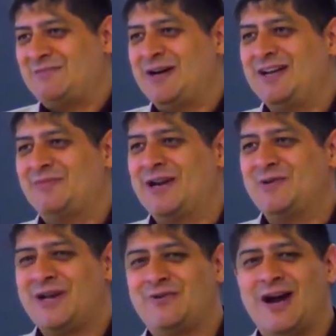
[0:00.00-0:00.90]
But, but
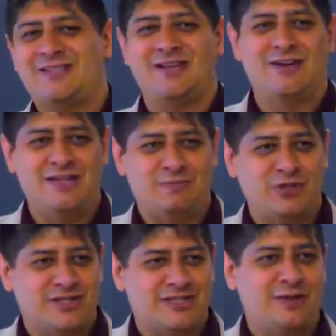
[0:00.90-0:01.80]
when he writes it here, he
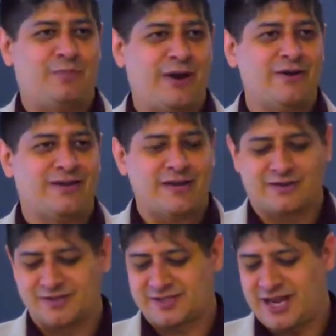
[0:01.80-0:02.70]
puts this little
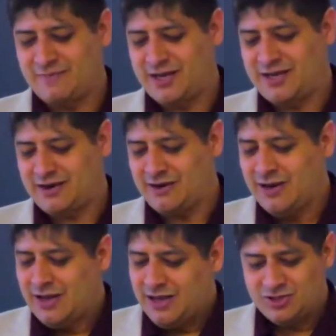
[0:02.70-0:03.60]
parenthetical statement in here.
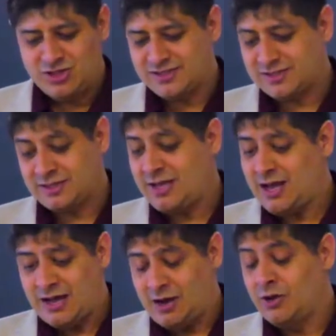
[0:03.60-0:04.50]
It's just,
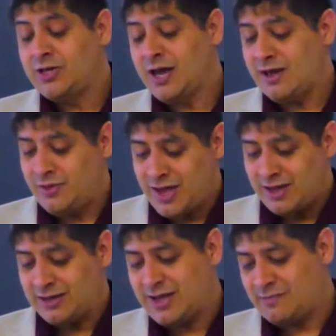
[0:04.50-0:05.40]
yeah, oh yeah,
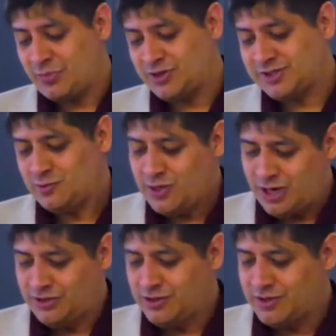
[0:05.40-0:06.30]
that, that person. We
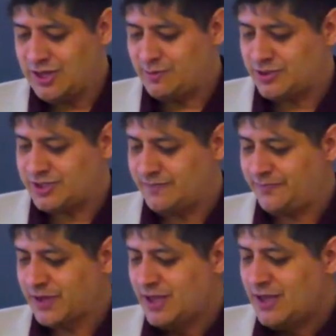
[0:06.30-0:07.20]
all know that person.
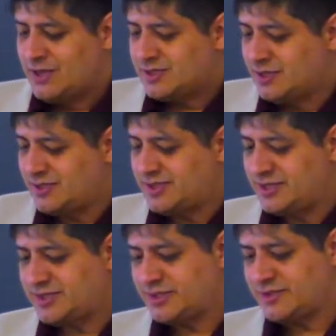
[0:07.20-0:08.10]
So the
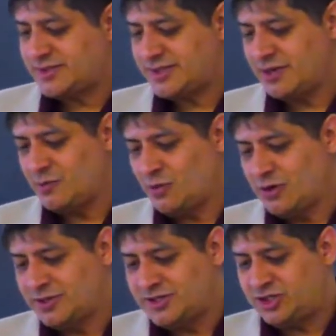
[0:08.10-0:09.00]
sisters sent
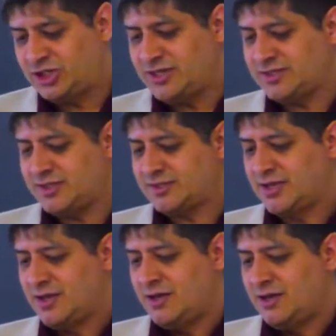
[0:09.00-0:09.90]
word to
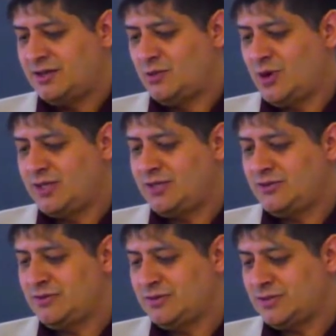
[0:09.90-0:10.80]
Jesus, the one
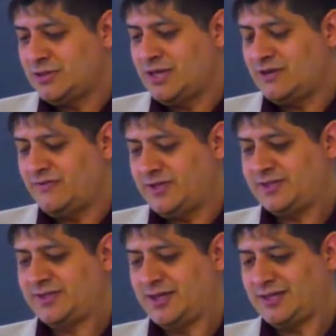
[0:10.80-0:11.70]
you love
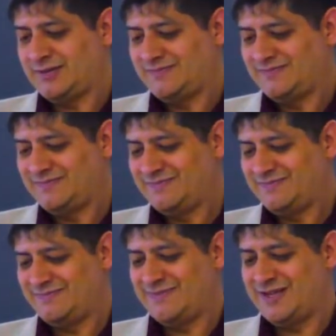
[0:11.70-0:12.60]
is sick.
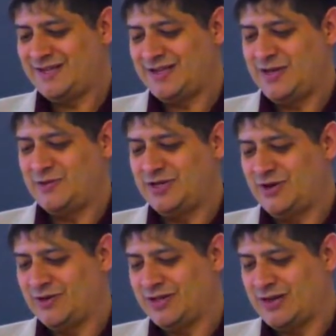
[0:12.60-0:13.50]
And he would
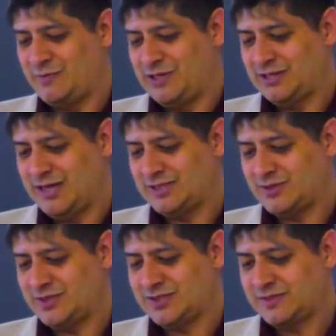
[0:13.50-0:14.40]
know that that would be
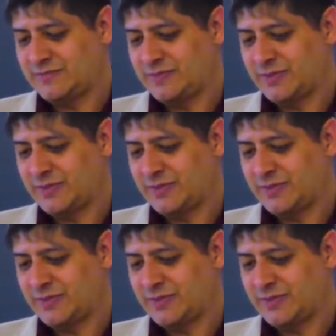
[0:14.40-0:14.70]
Lazarus.